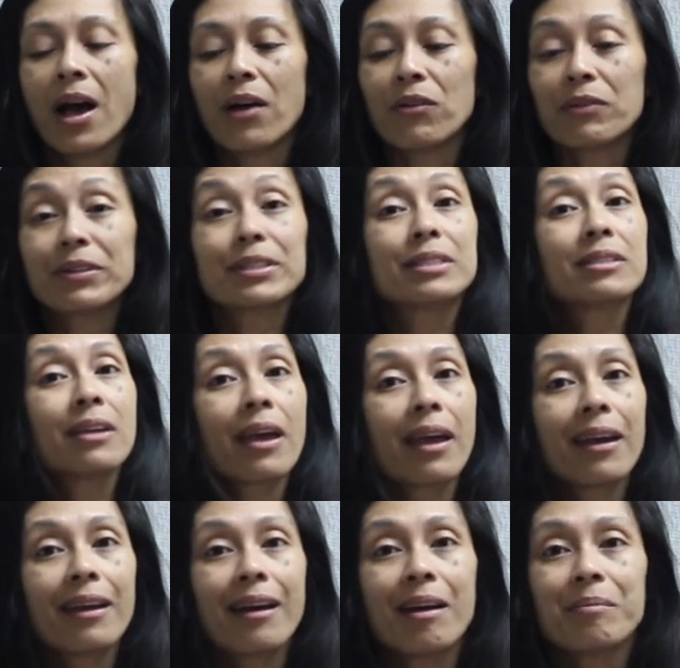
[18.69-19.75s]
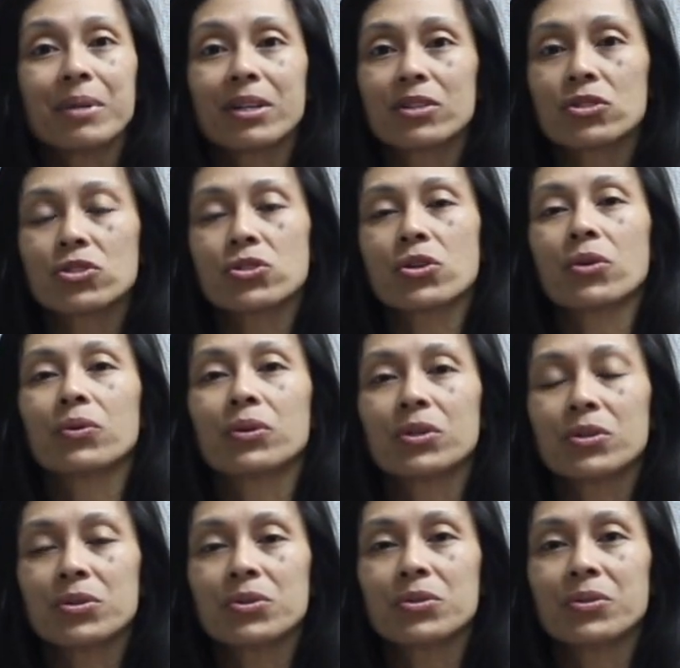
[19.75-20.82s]
However, today I'm here to show
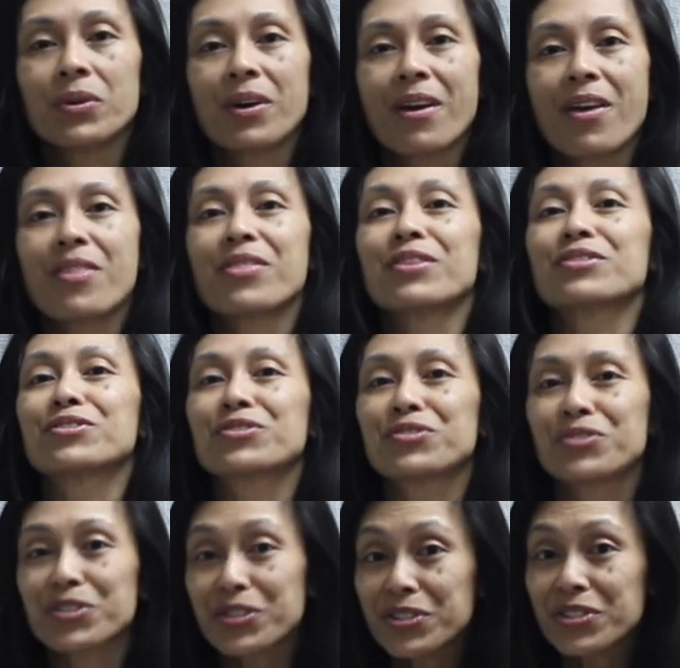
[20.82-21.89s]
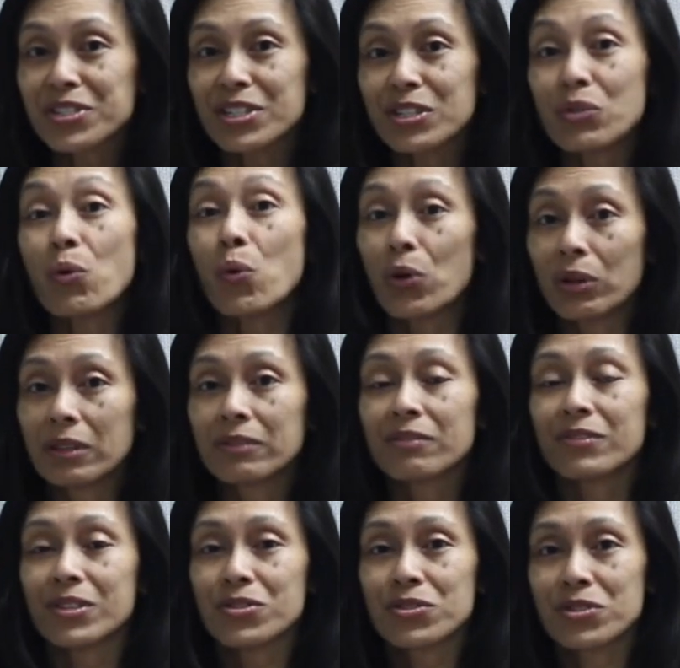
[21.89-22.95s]
you the Sturgeon oil
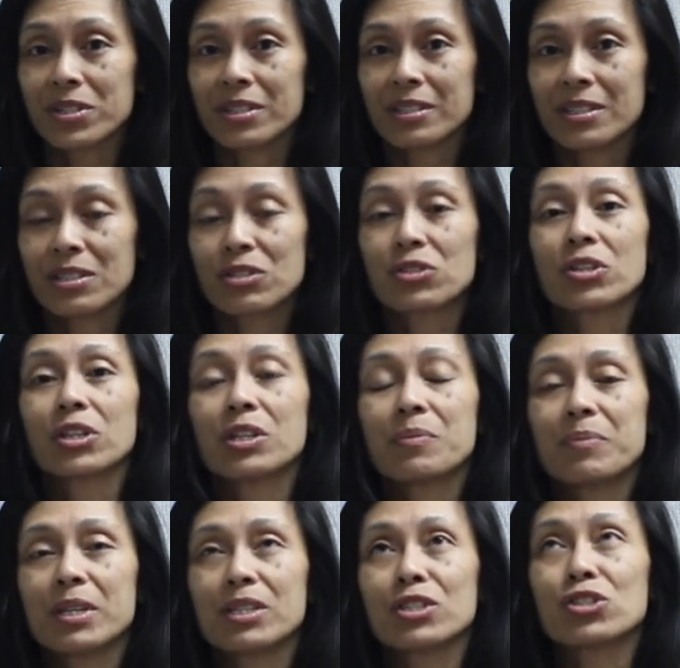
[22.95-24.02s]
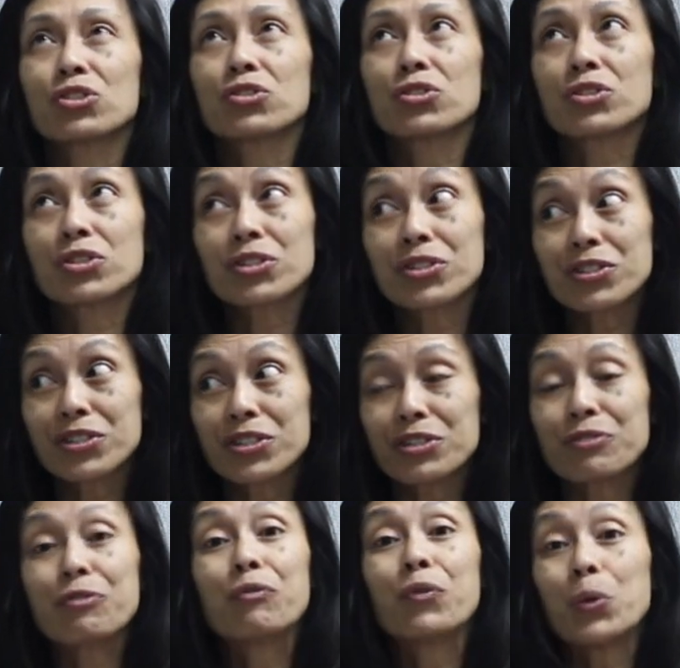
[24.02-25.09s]
infusion. It's going to be the
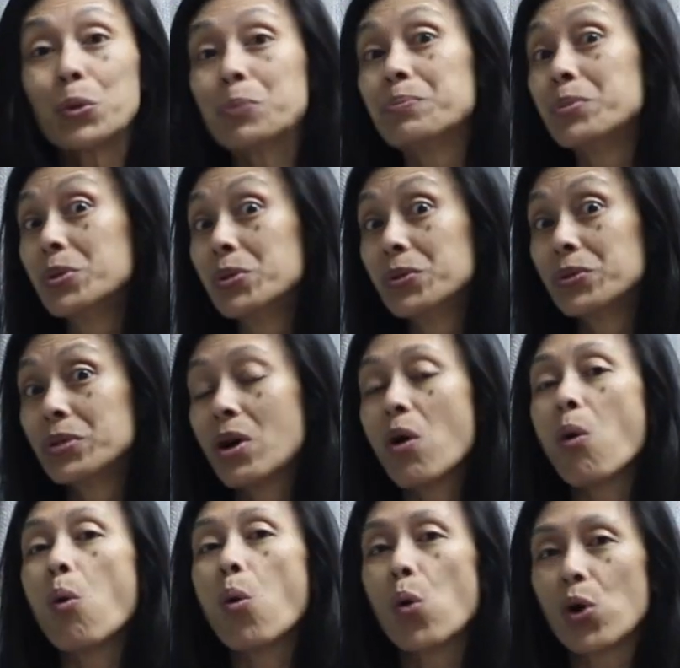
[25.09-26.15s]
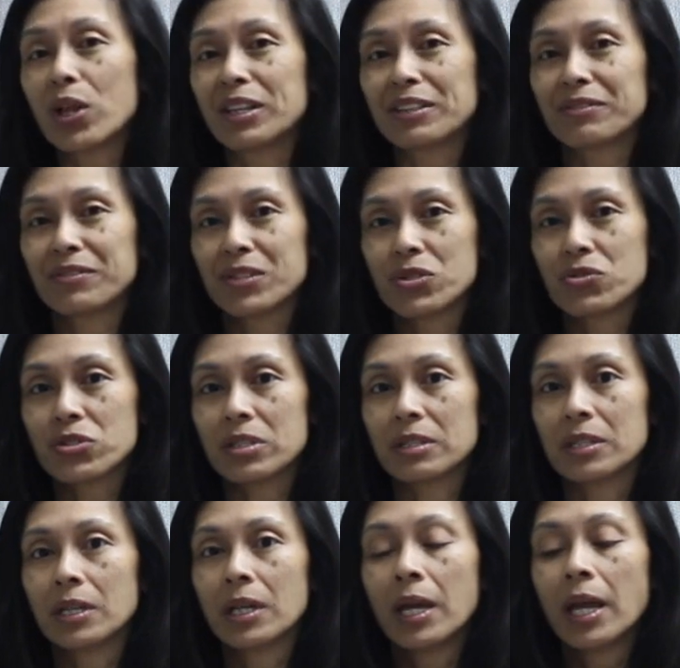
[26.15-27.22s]
Sturgeon full moon oil infusion.